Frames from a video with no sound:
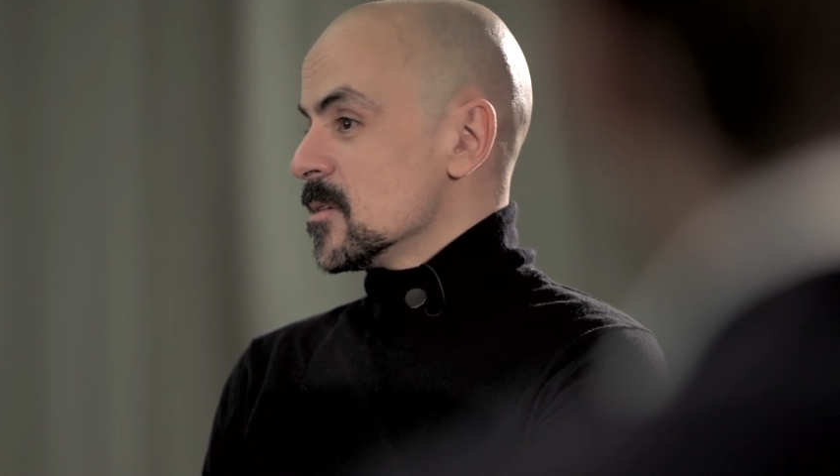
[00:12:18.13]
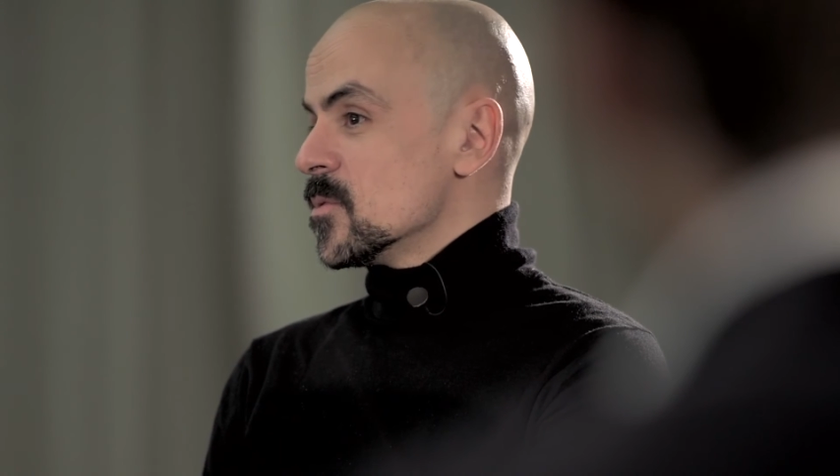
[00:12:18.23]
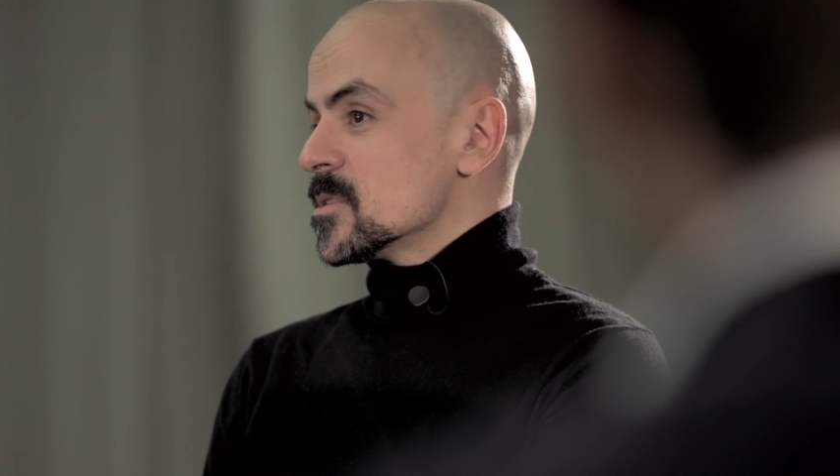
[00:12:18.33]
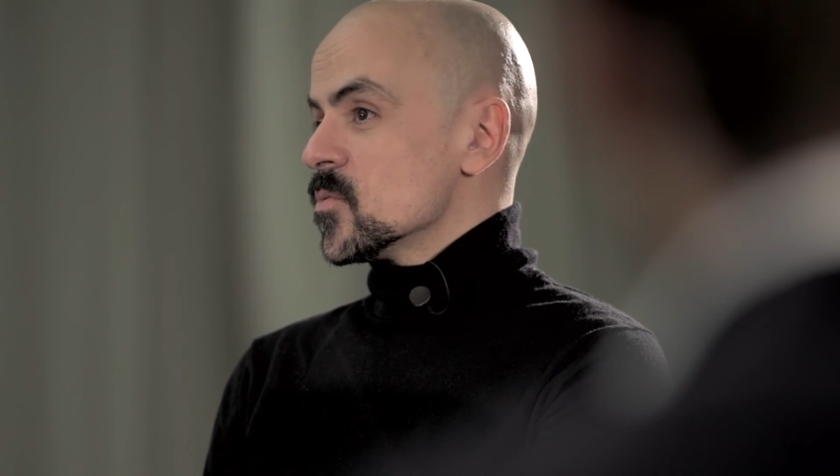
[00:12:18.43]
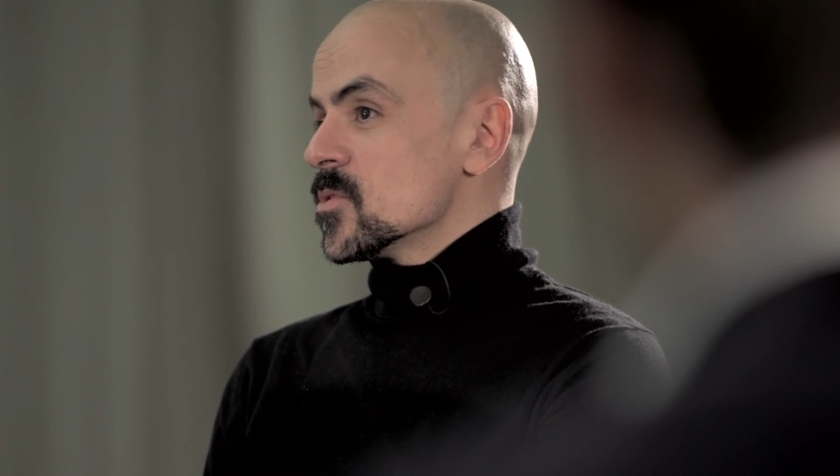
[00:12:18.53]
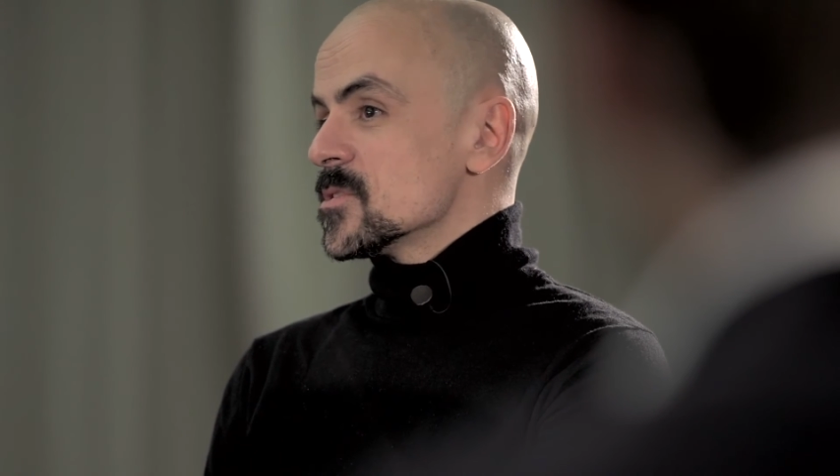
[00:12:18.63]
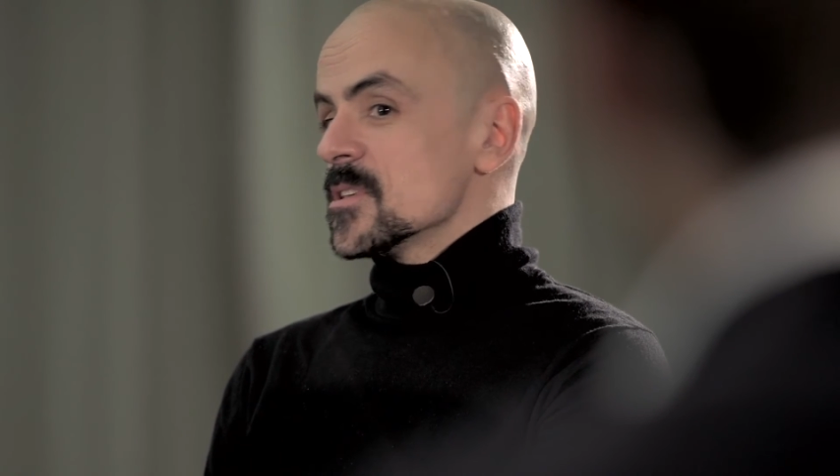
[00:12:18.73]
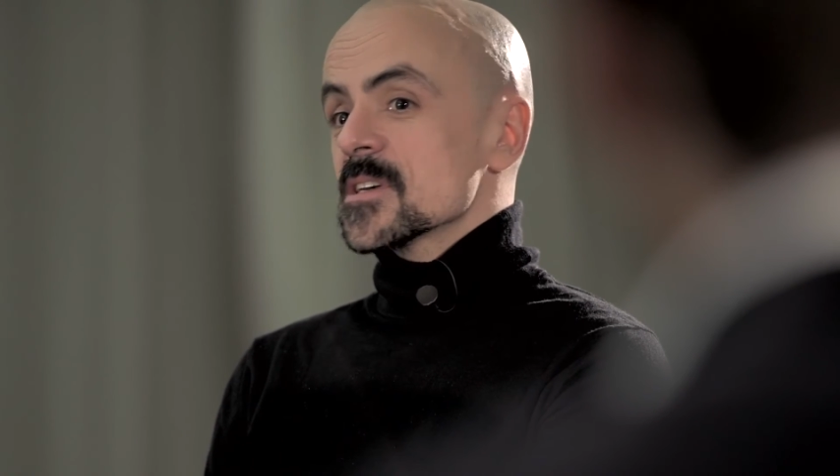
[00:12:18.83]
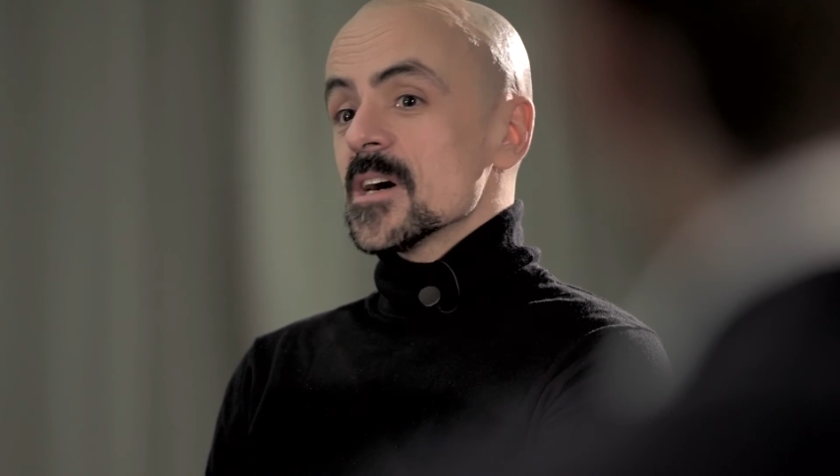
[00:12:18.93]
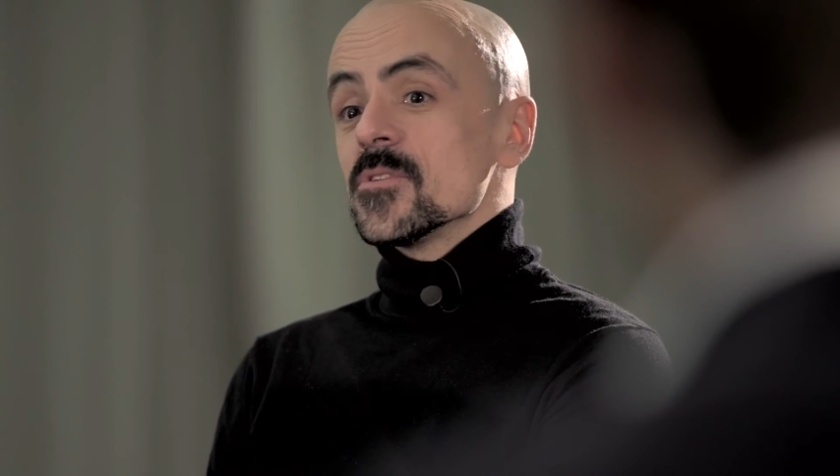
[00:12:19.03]
which was
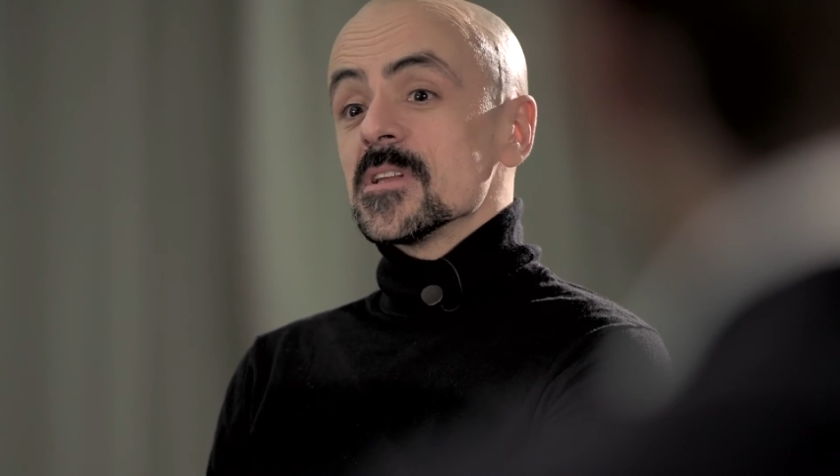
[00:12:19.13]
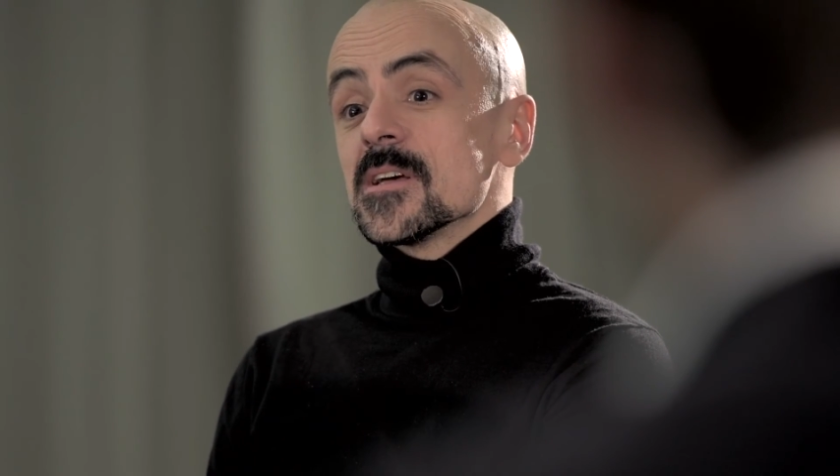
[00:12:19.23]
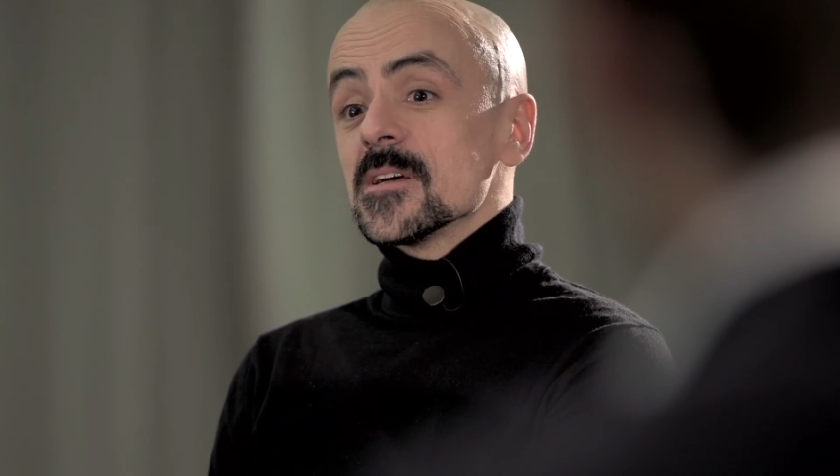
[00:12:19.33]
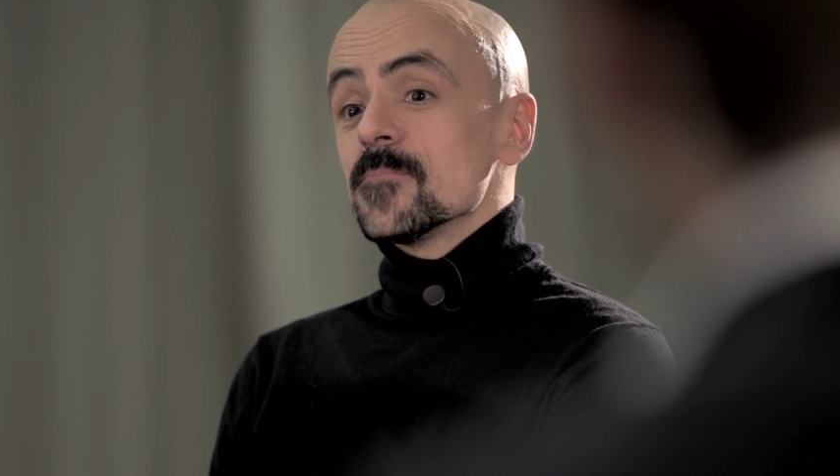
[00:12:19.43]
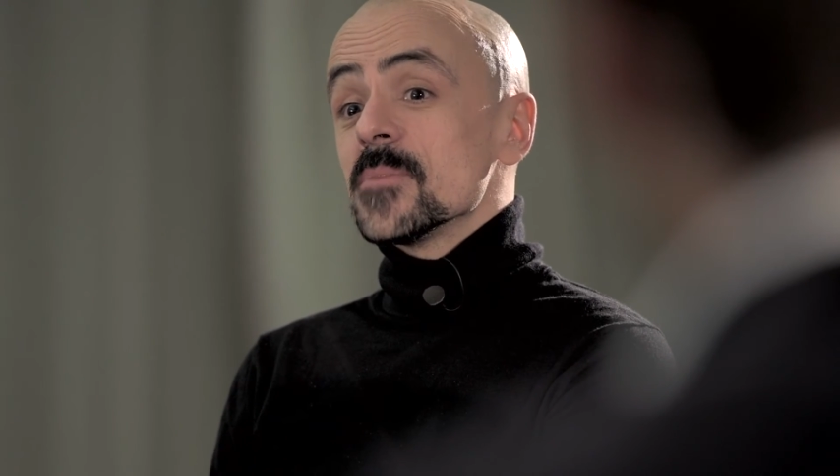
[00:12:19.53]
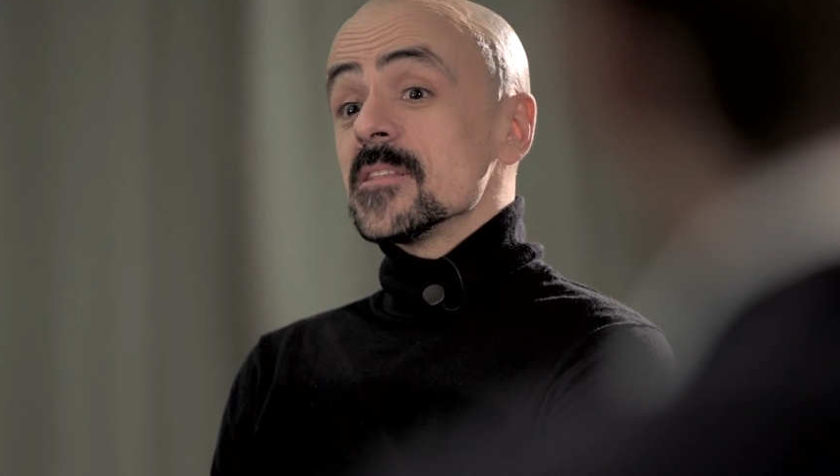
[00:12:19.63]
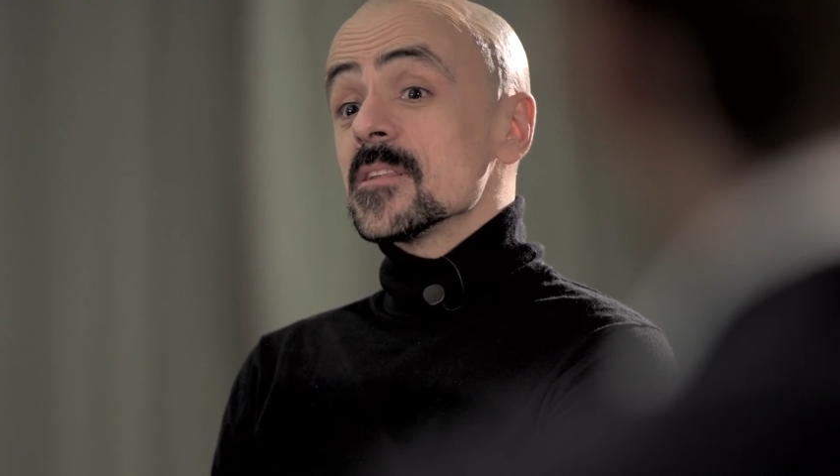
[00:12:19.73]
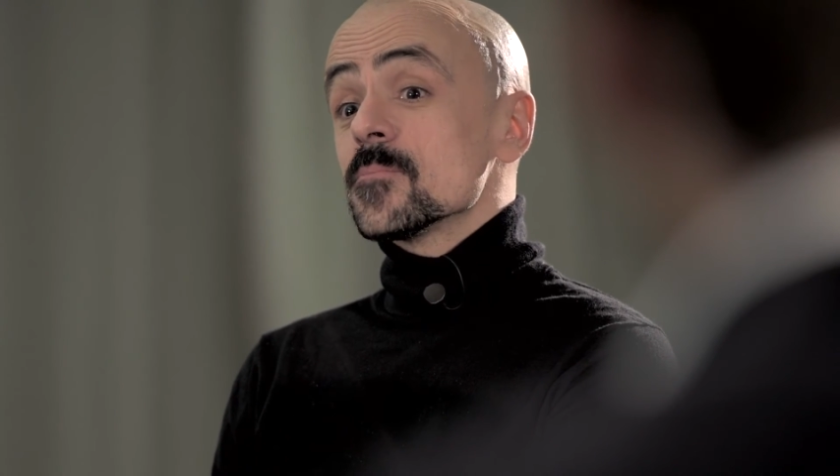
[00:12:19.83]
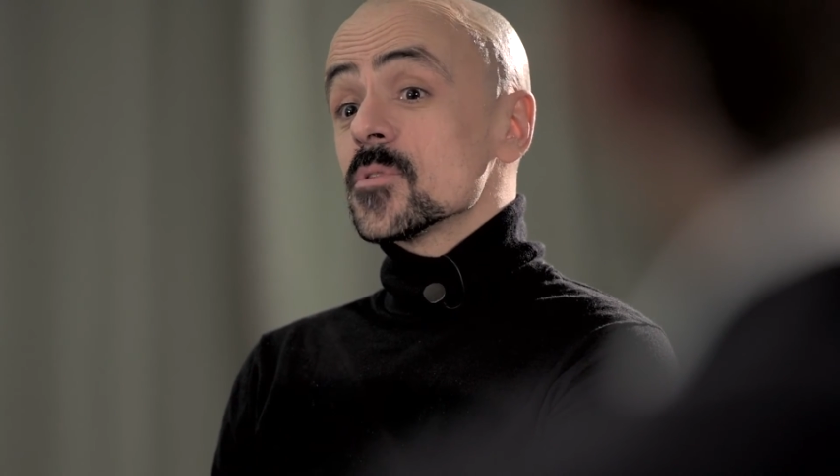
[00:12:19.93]
just having uh, painted